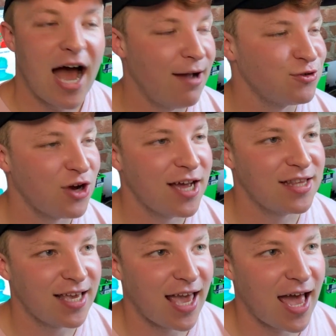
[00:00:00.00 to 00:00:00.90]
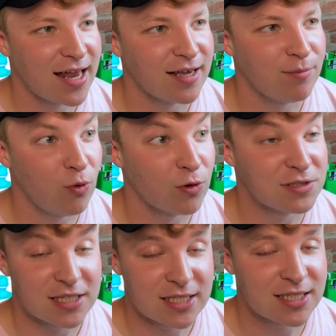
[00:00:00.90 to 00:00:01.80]
I've tried like adding more
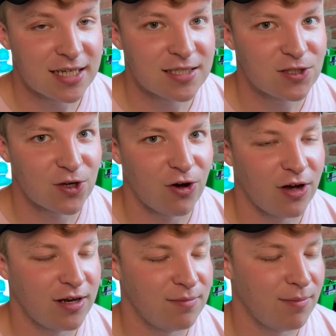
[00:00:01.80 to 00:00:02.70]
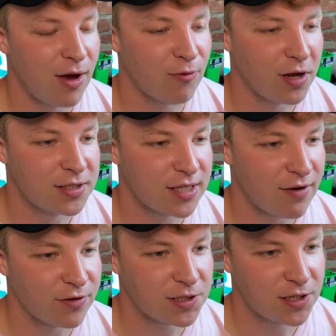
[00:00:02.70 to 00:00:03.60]
distance on my runs
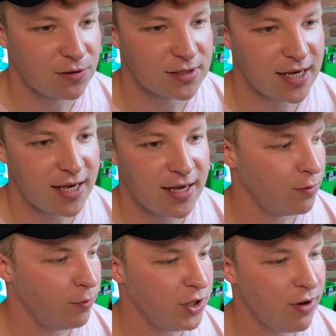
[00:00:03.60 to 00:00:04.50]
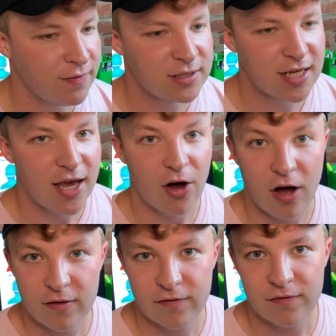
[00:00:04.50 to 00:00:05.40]
every single day. When you have a day
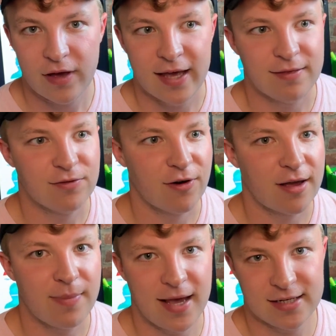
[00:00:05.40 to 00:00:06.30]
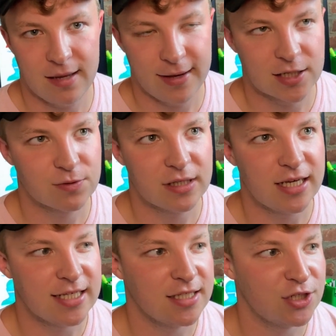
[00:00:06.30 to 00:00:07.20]
off and during a pandemic, it's really
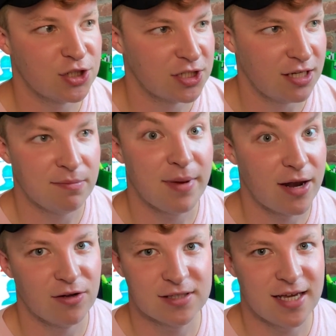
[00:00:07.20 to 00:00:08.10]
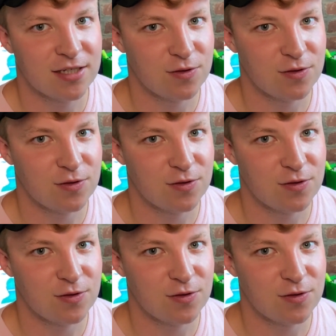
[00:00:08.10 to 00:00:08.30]
easy to just sit in bed all day and do